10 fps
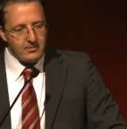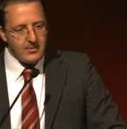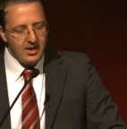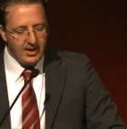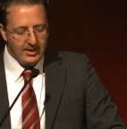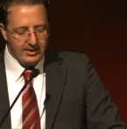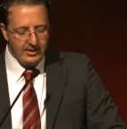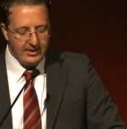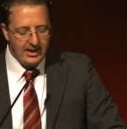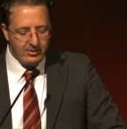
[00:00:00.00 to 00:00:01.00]

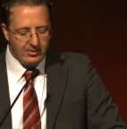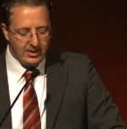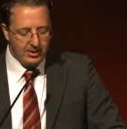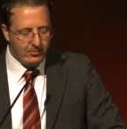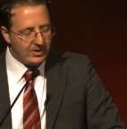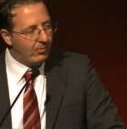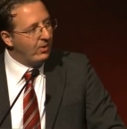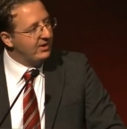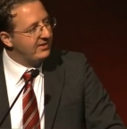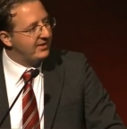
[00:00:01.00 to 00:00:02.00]
now, what I
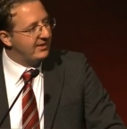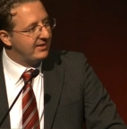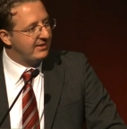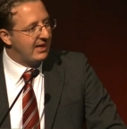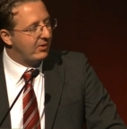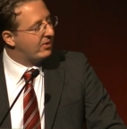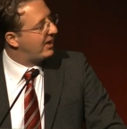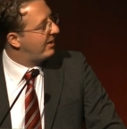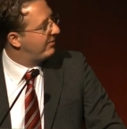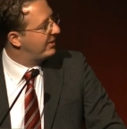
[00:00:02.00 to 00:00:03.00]
wanted to now
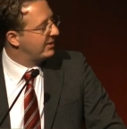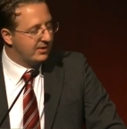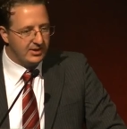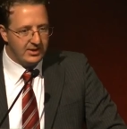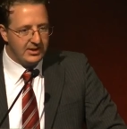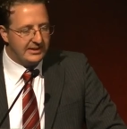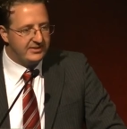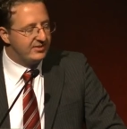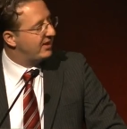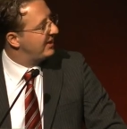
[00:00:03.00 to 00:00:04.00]
cover
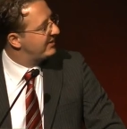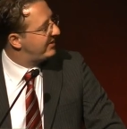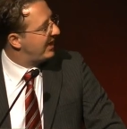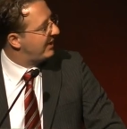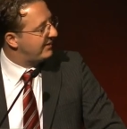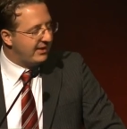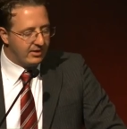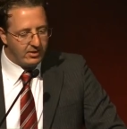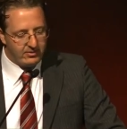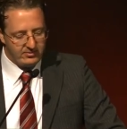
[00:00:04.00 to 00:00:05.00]
is the idea
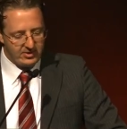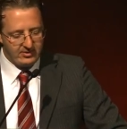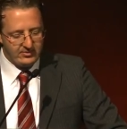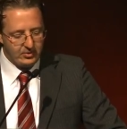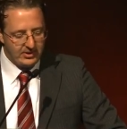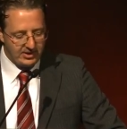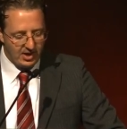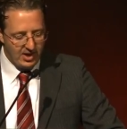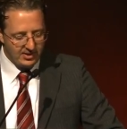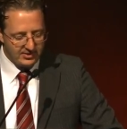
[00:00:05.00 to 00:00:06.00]
of doing
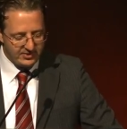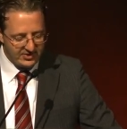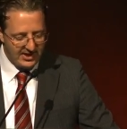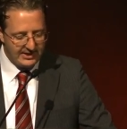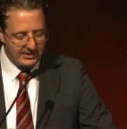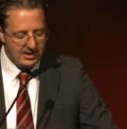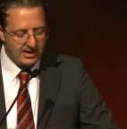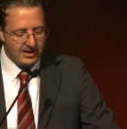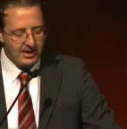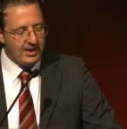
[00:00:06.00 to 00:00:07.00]
collars. And
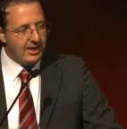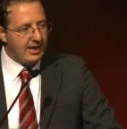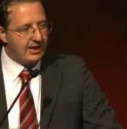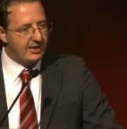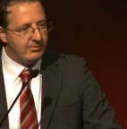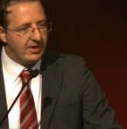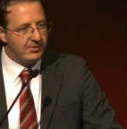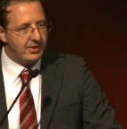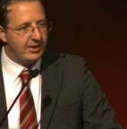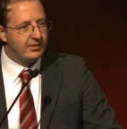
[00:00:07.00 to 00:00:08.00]

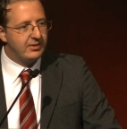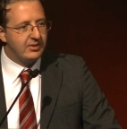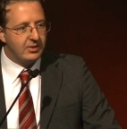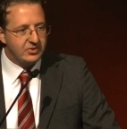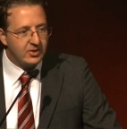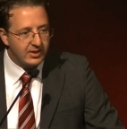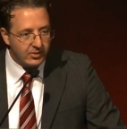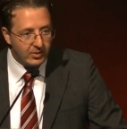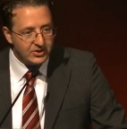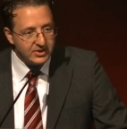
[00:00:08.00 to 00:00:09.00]
I'm sorry, the
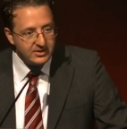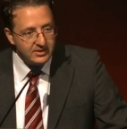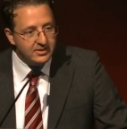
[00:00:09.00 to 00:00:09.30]
question?